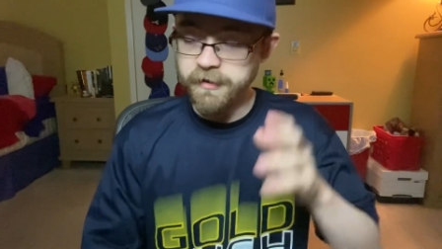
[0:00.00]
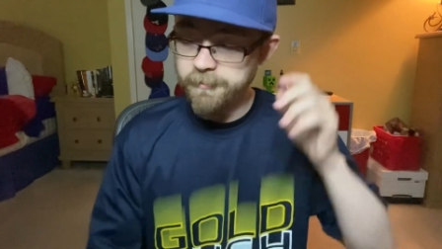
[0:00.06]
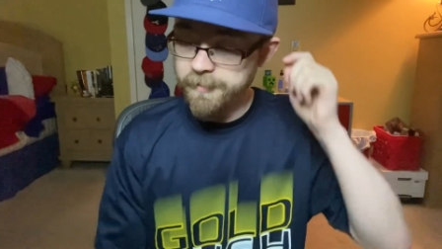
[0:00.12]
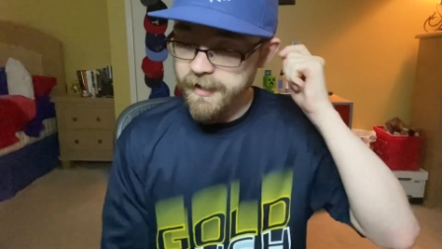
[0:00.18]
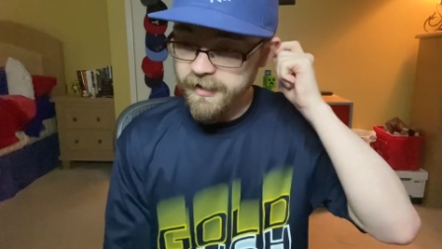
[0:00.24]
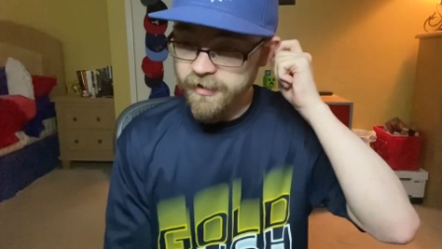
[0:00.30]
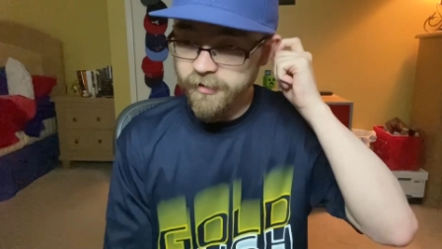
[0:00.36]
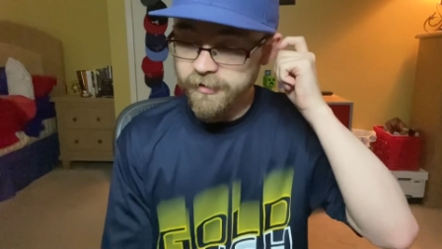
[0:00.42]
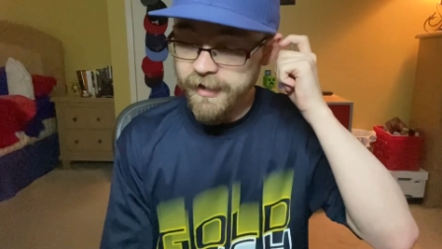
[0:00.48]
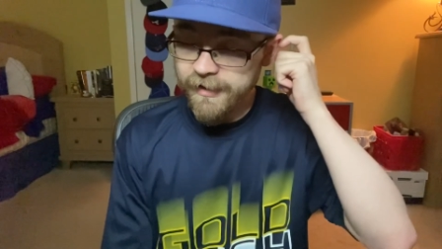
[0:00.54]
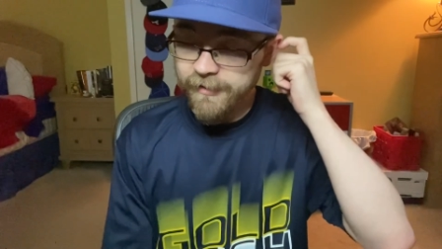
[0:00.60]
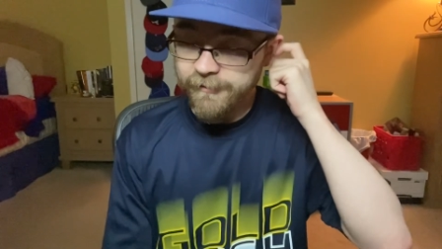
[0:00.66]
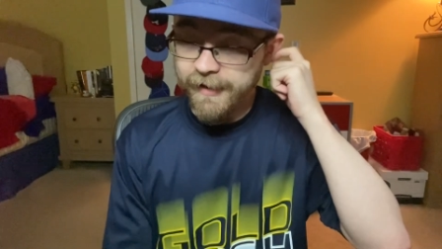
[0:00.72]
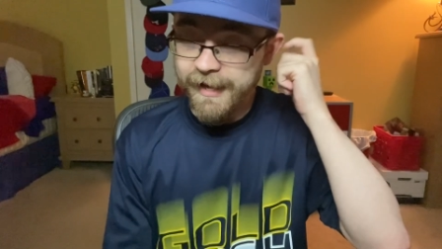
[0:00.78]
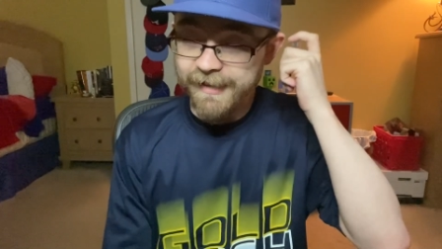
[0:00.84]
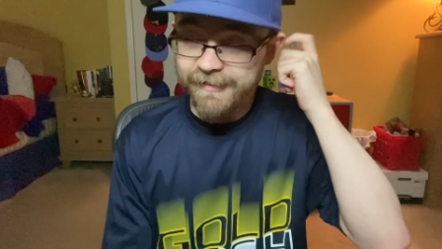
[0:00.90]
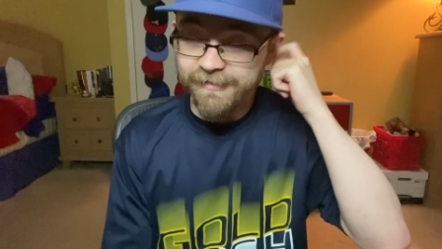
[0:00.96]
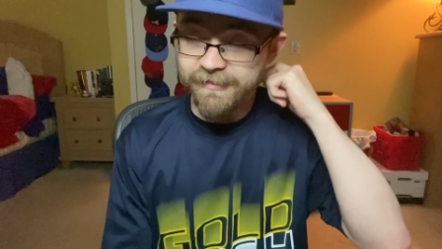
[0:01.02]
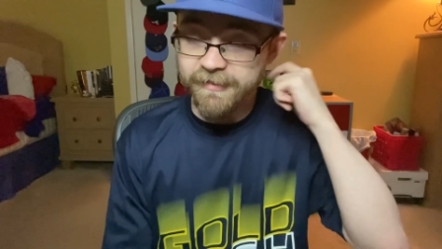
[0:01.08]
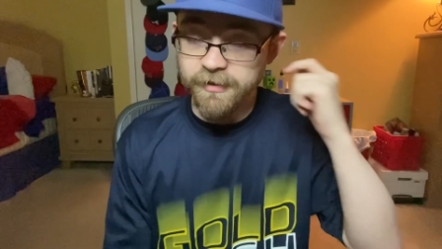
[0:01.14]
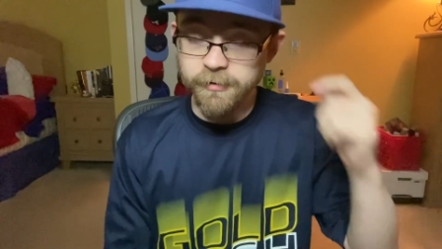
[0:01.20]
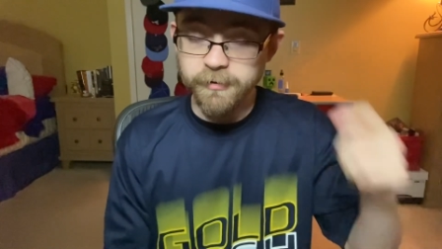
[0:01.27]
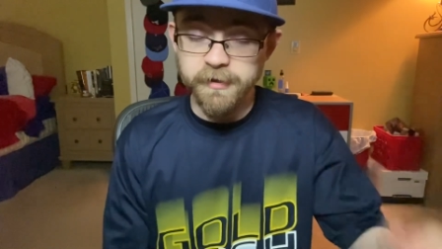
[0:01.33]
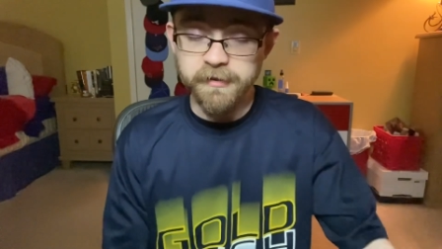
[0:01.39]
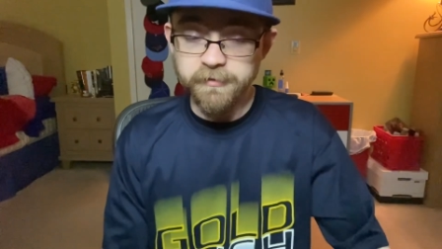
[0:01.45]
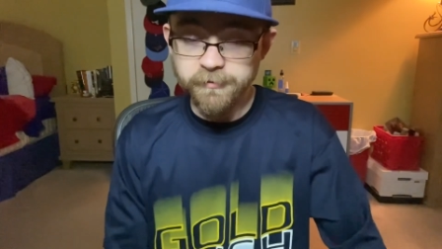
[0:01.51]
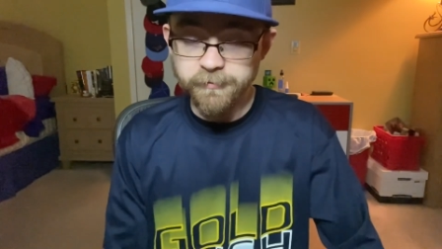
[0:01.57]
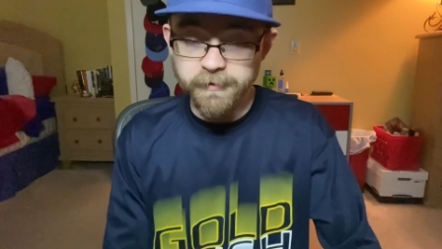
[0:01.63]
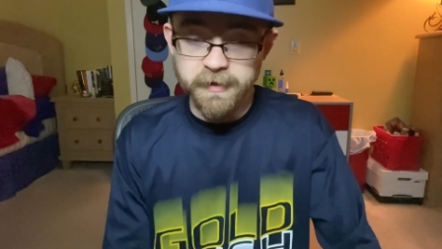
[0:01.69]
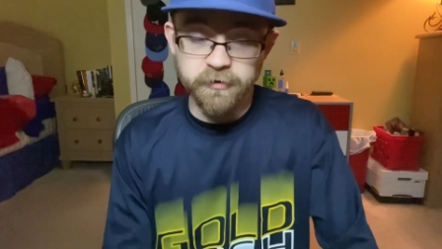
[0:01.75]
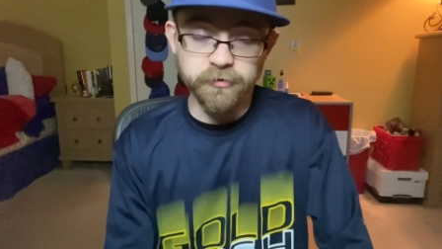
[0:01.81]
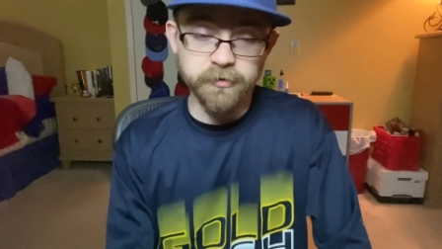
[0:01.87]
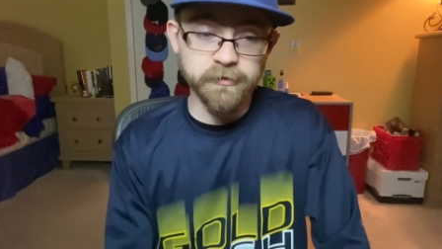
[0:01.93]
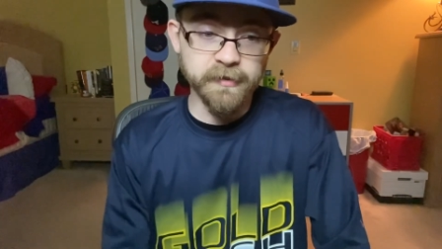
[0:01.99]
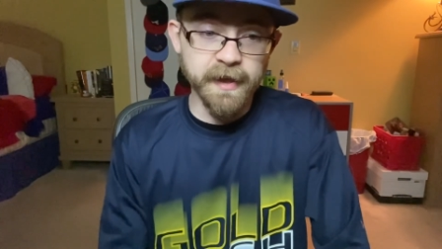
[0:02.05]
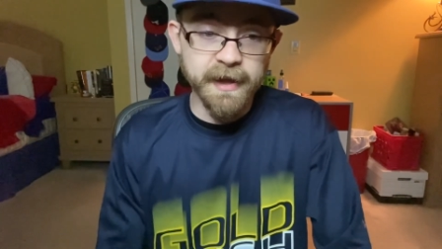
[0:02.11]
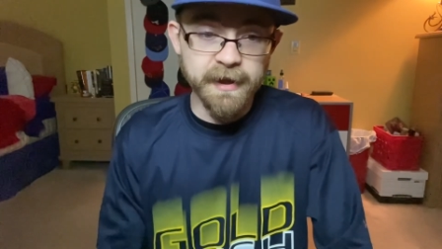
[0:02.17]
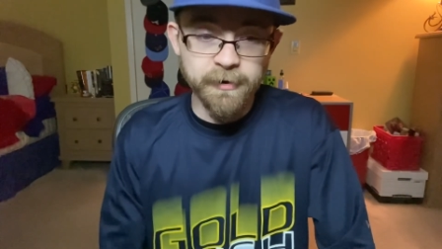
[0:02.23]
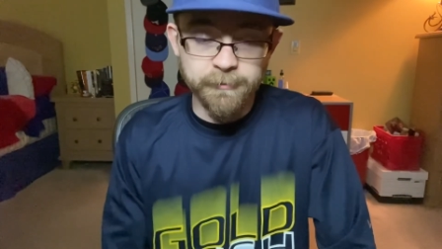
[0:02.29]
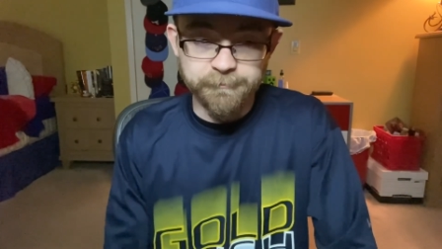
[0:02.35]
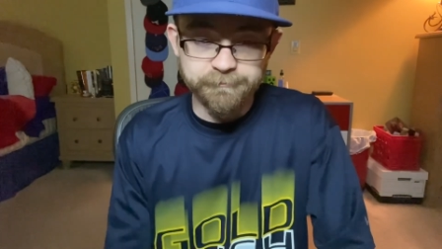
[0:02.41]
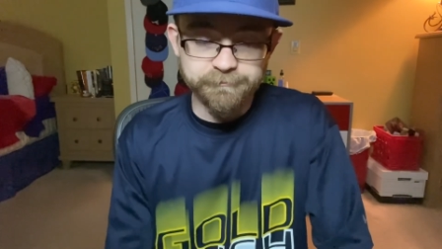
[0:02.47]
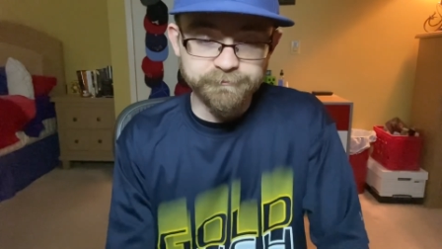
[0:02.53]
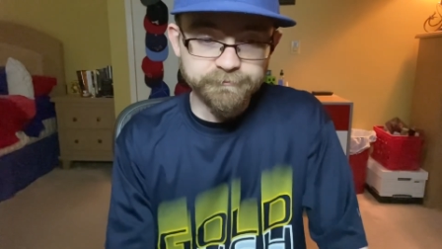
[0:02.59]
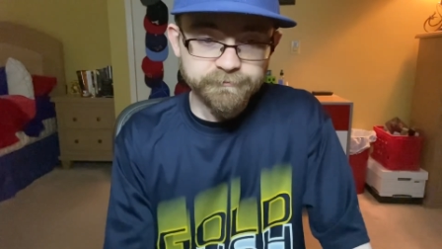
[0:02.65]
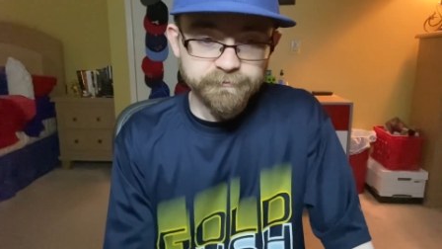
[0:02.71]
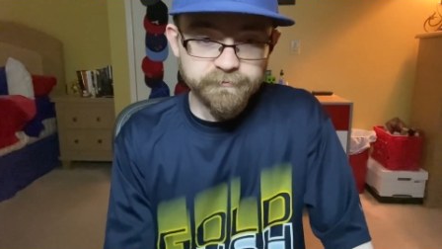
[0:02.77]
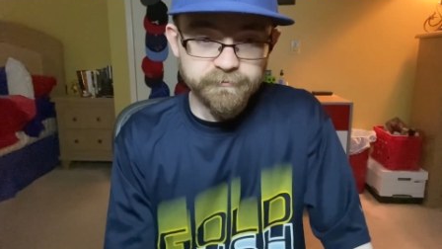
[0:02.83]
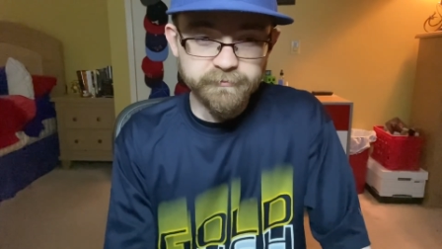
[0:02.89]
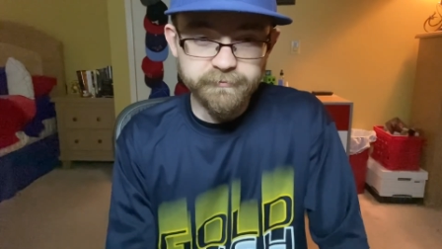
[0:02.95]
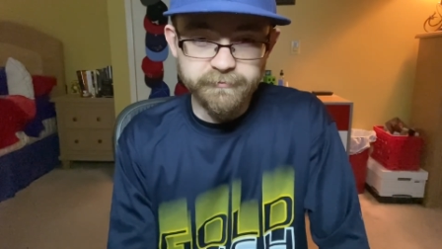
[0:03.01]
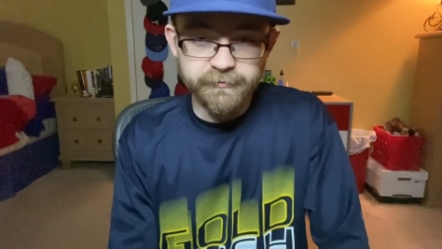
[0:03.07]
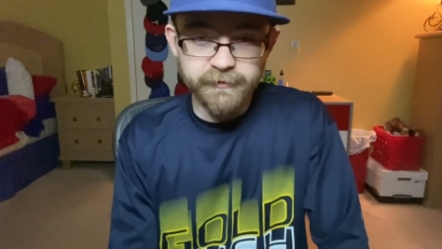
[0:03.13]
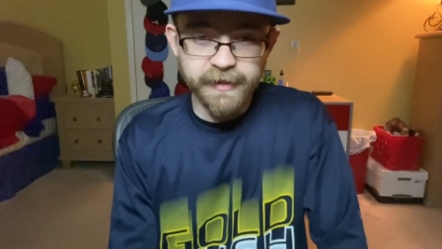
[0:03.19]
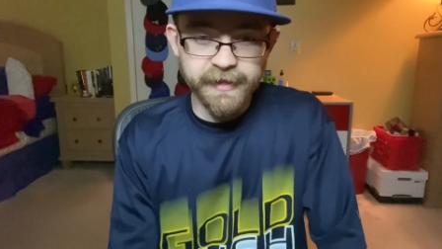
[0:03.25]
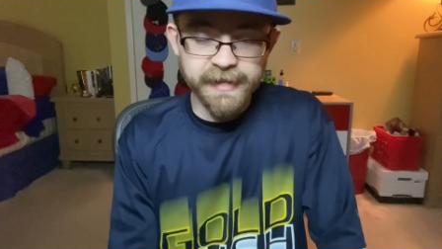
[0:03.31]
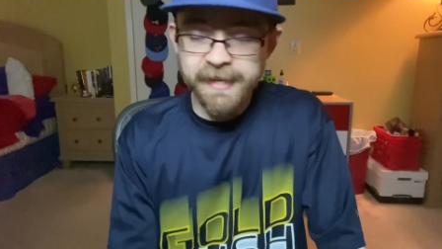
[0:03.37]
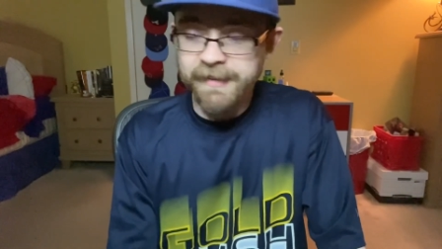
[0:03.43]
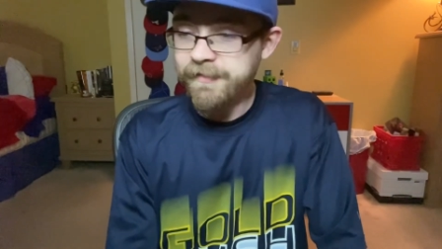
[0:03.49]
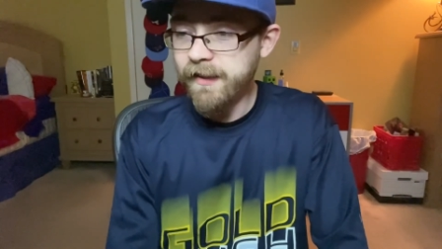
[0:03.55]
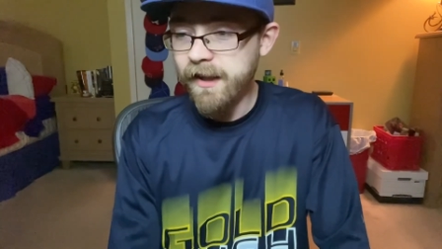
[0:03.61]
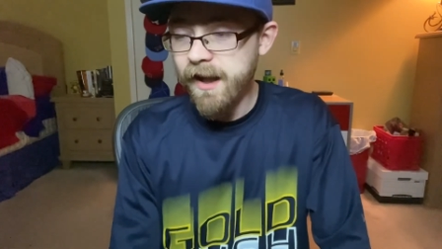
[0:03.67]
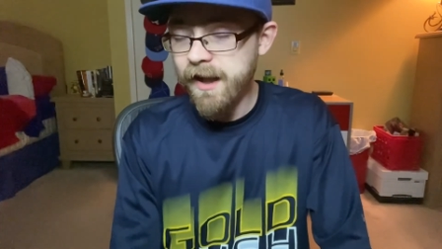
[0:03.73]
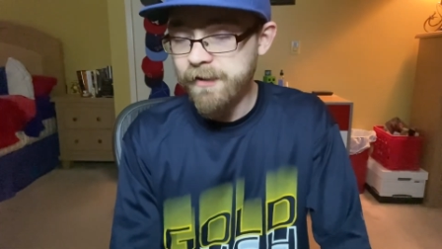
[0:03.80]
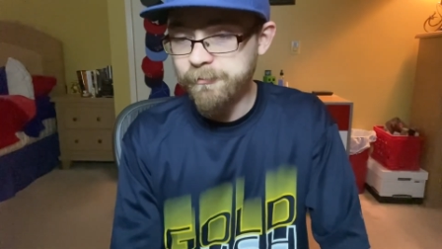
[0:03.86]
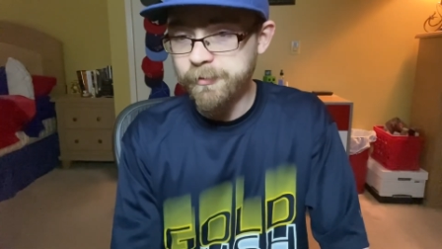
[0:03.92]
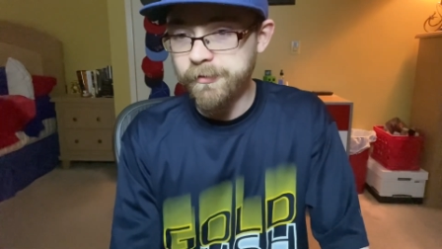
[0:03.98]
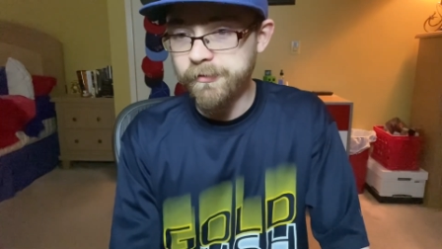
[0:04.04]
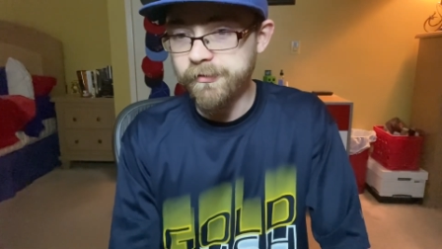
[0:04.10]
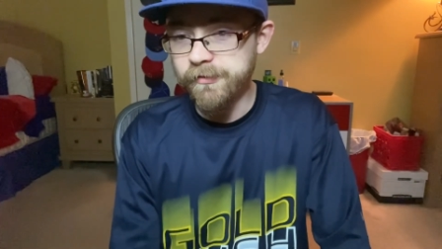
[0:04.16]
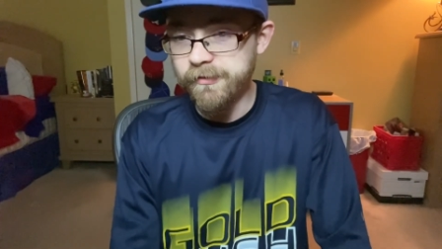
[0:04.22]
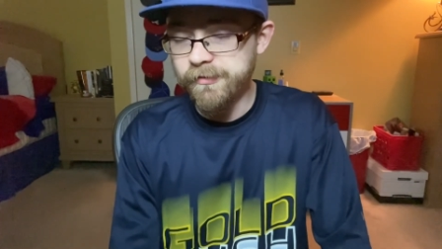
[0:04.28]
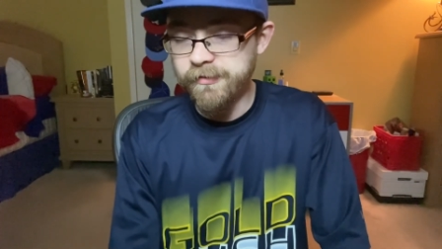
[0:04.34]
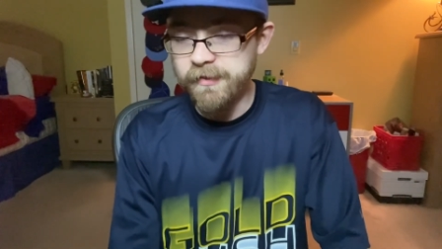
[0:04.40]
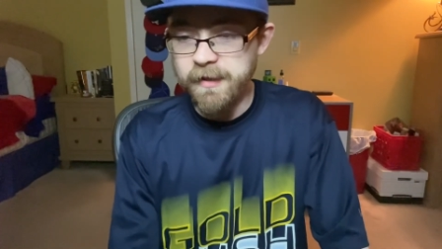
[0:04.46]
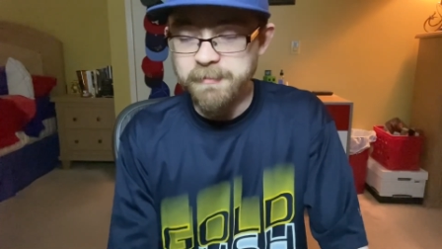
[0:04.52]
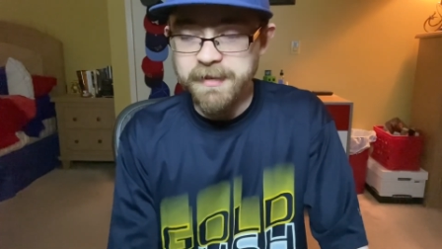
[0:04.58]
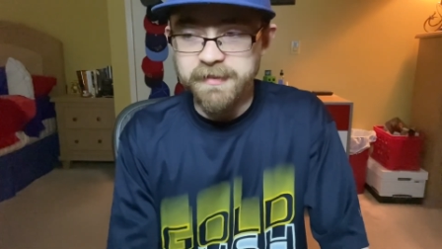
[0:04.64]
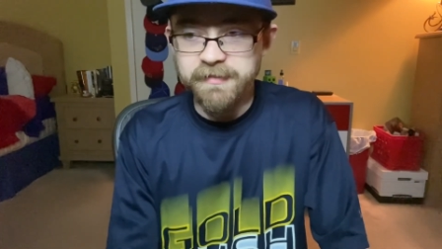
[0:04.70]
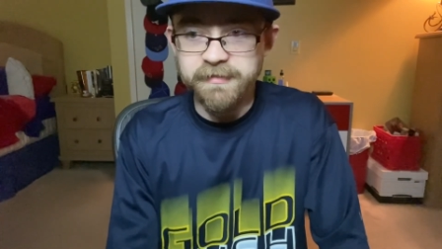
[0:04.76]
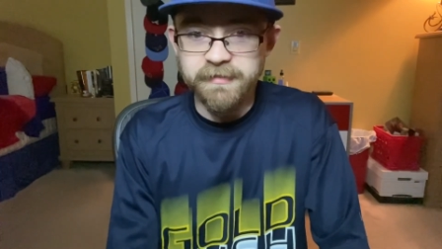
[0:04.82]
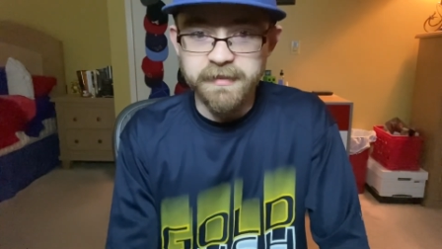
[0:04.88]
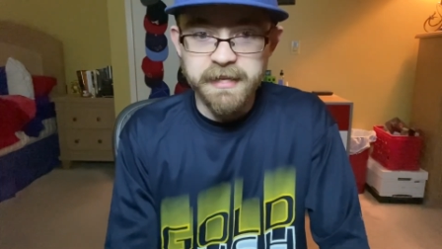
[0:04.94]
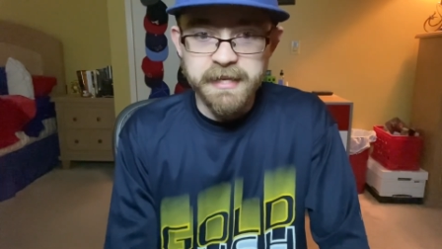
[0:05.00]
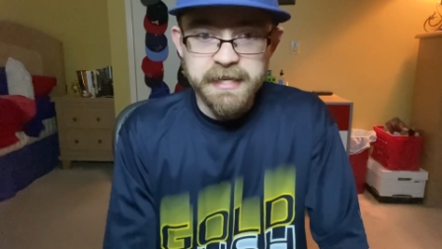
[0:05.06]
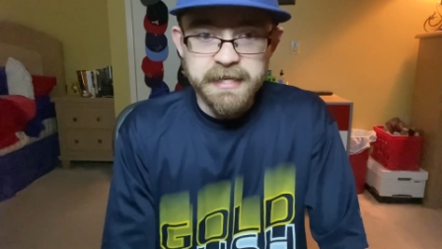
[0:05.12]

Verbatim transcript: depending on how that series finishes out in the conference semis.